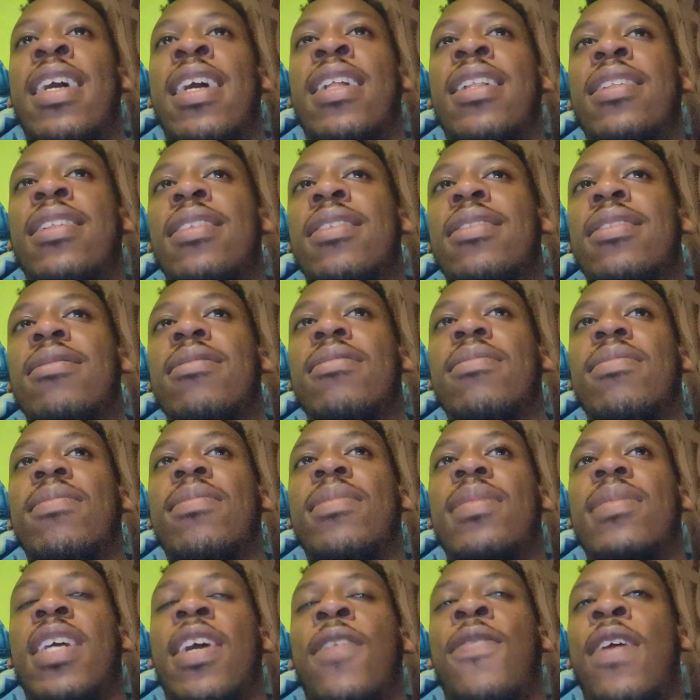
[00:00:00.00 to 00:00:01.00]
then.
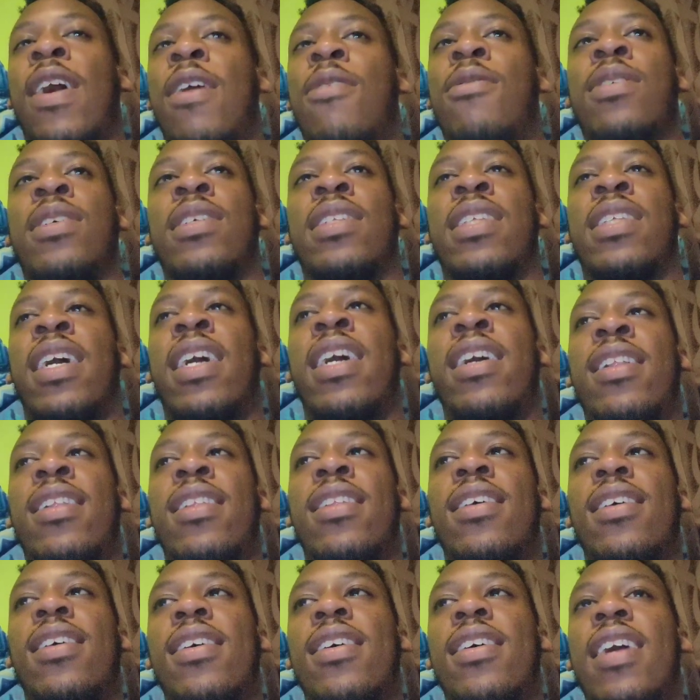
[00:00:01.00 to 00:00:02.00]
Because if I was
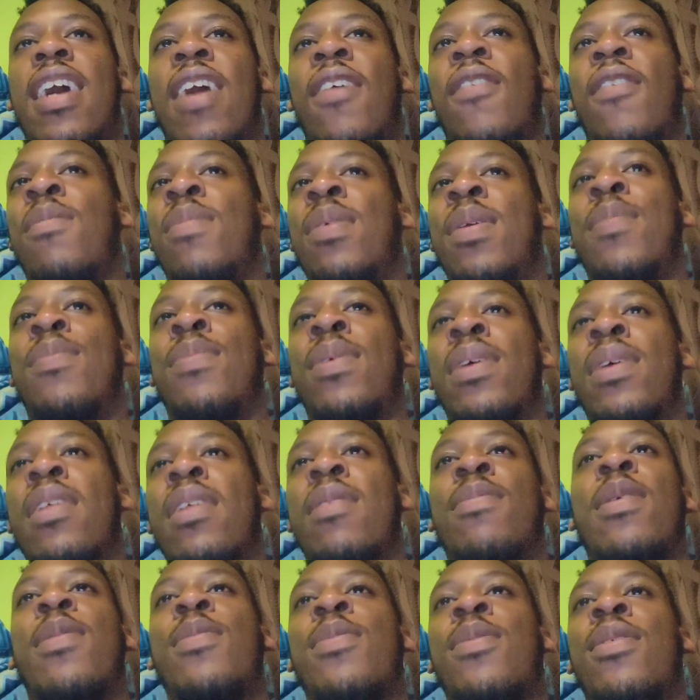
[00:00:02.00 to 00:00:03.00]
then, I would be
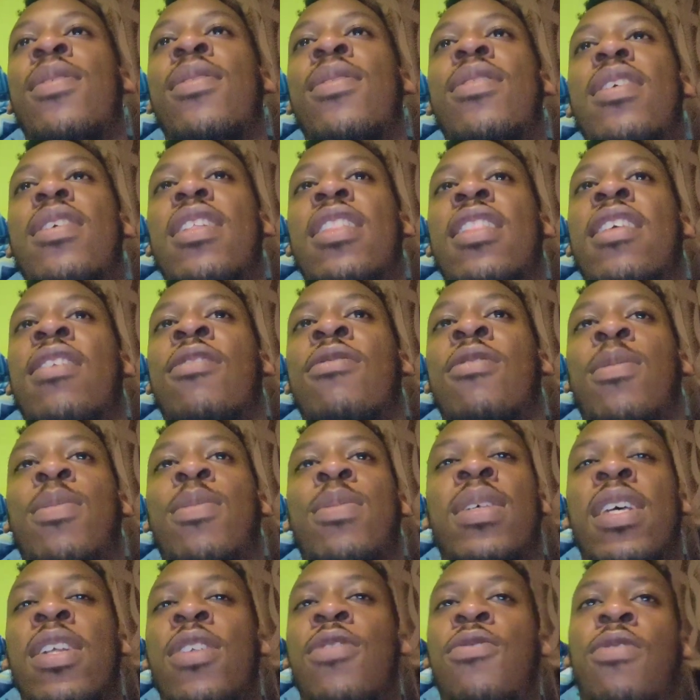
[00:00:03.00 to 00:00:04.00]
beating up people that was
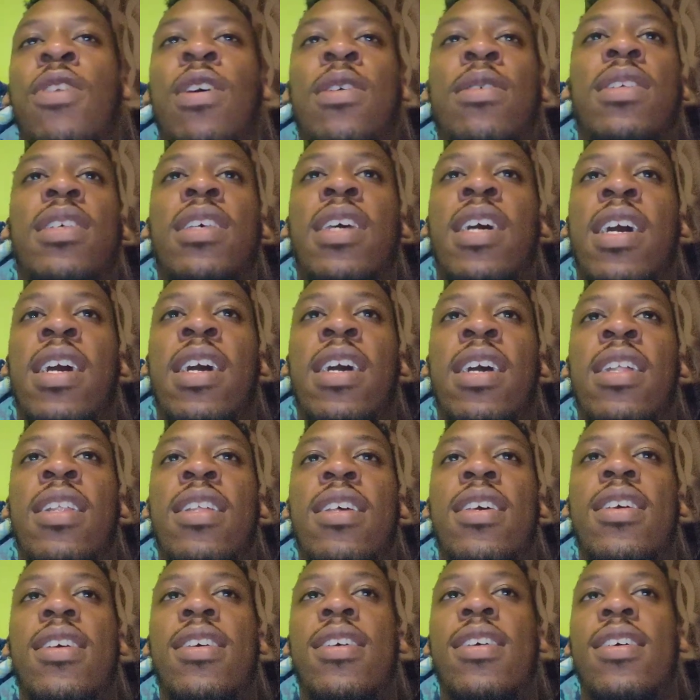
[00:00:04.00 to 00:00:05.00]
representing West
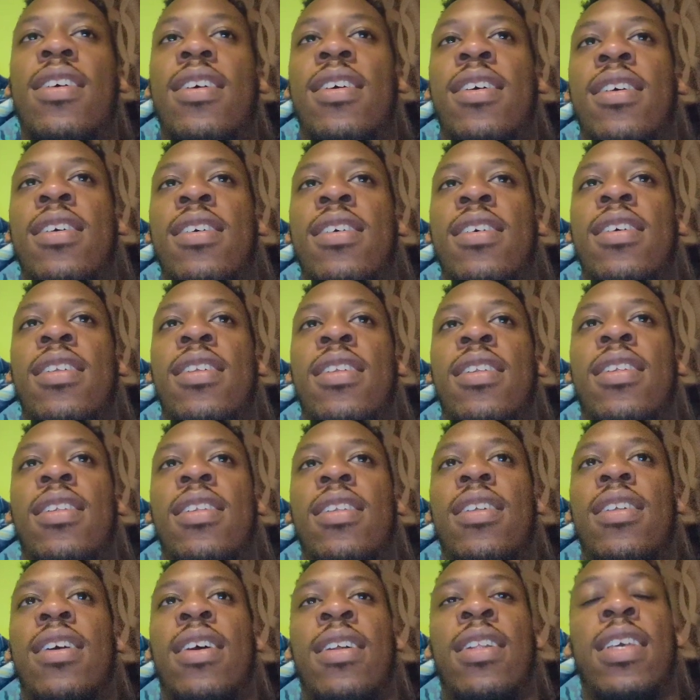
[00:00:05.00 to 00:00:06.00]
Side
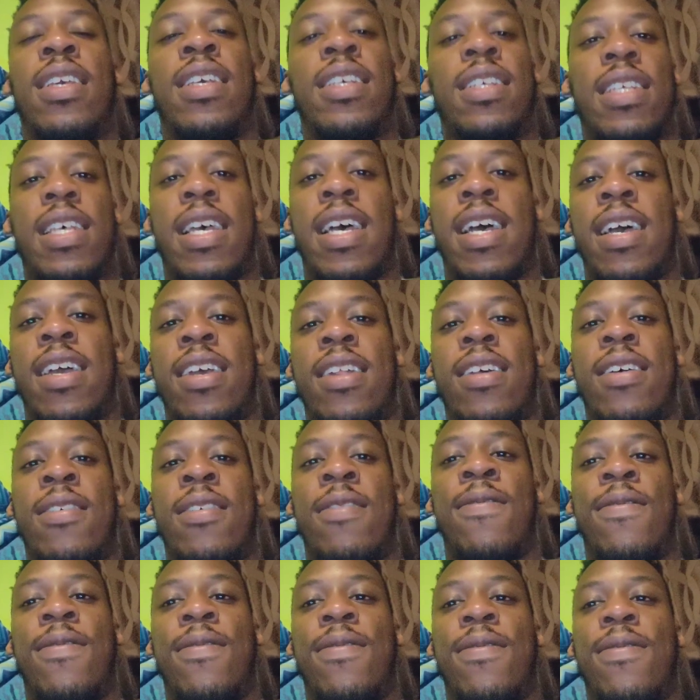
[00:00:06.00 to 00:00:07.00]
on the East Side
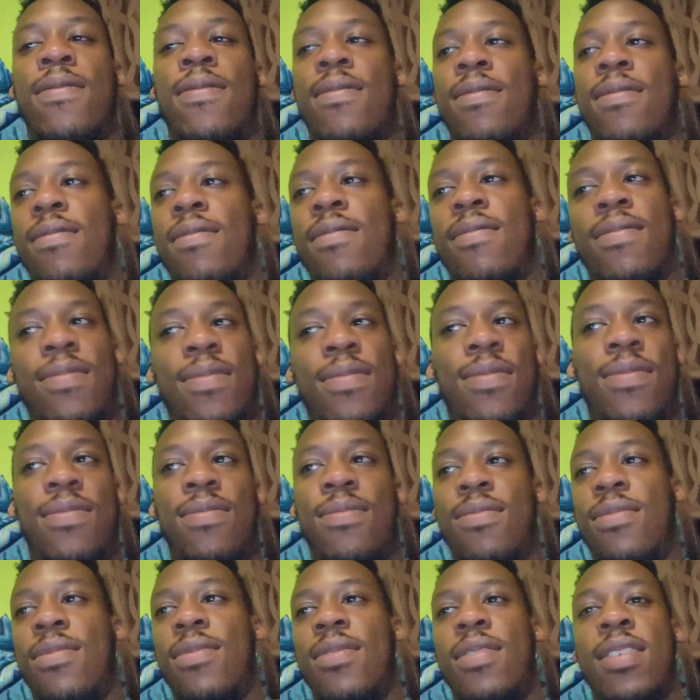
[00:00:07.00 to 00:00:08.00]
of,
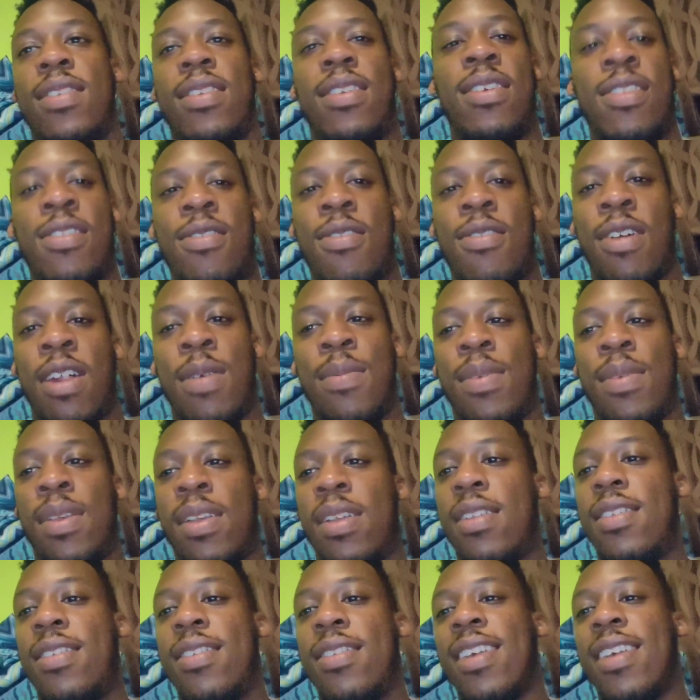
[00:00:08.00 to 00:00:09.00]
you know what I
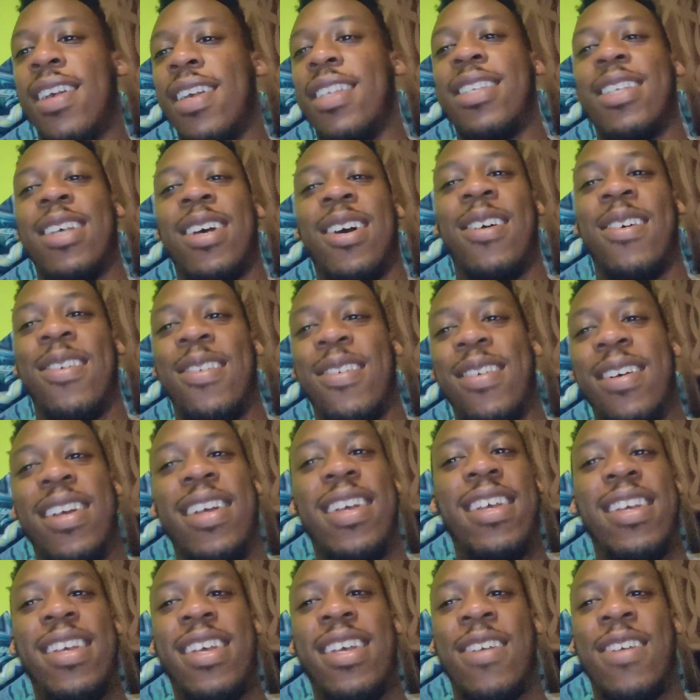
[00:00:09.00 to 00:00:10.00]
mean, so,
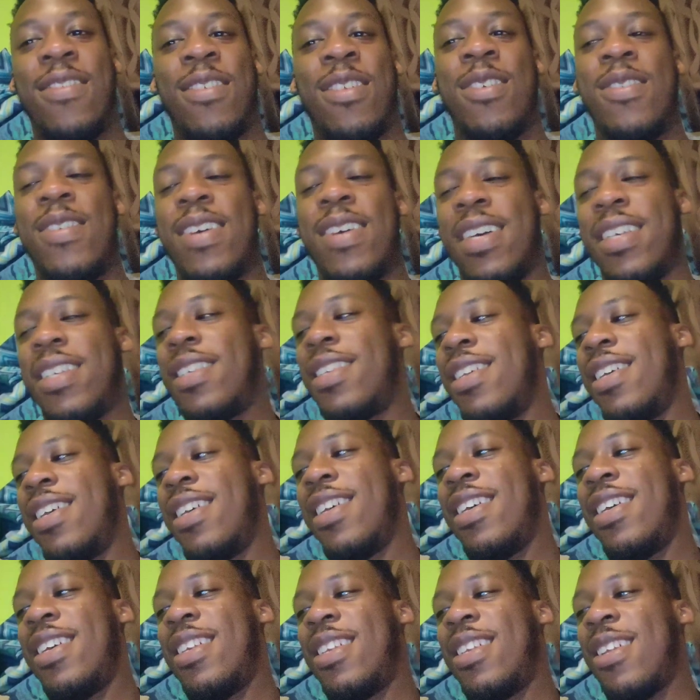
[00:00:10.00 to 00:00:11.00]
of the U.S.
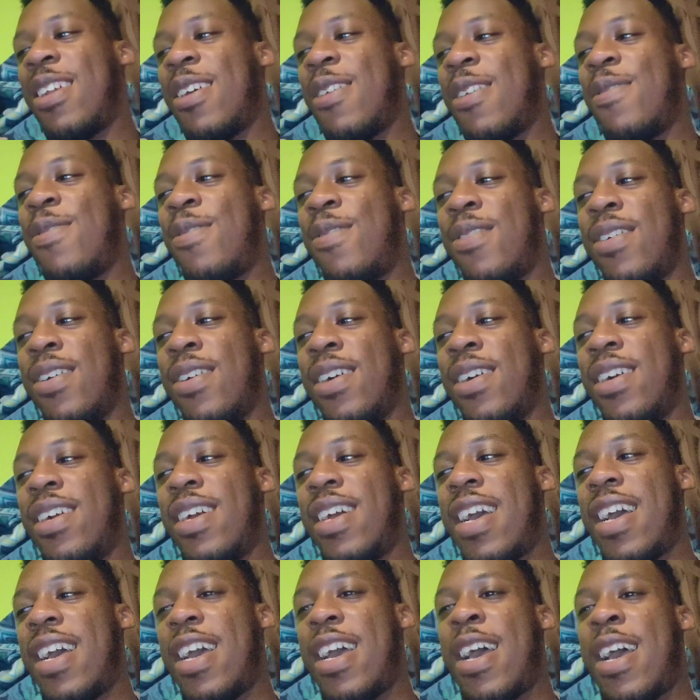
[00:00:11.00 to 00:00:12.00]
So
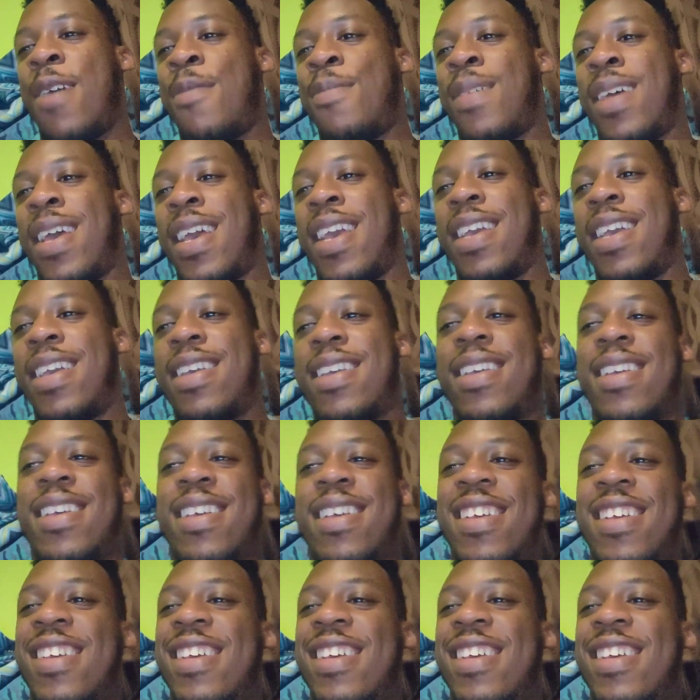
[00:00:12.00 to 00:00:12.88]
therefore, I'm like,